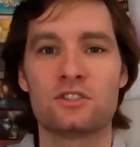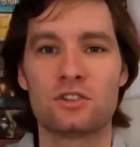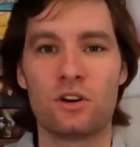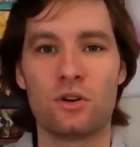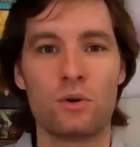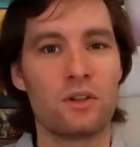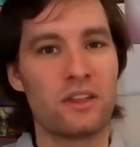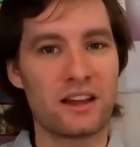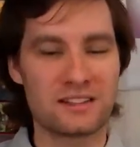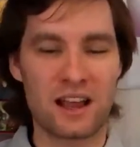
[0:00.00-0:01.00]
so
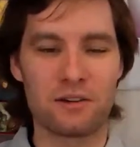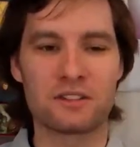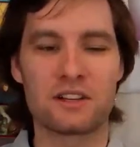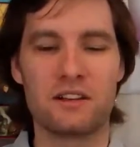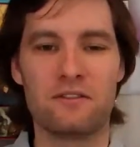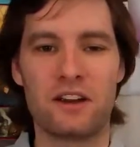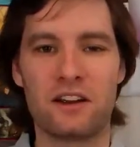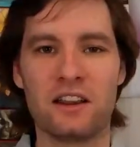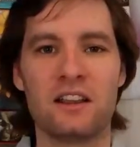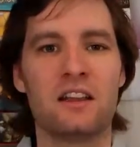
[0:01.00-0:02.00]
that's how it's going to
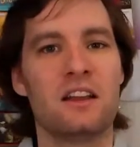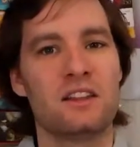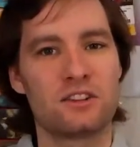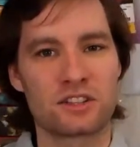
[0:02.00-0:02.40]
vary. There's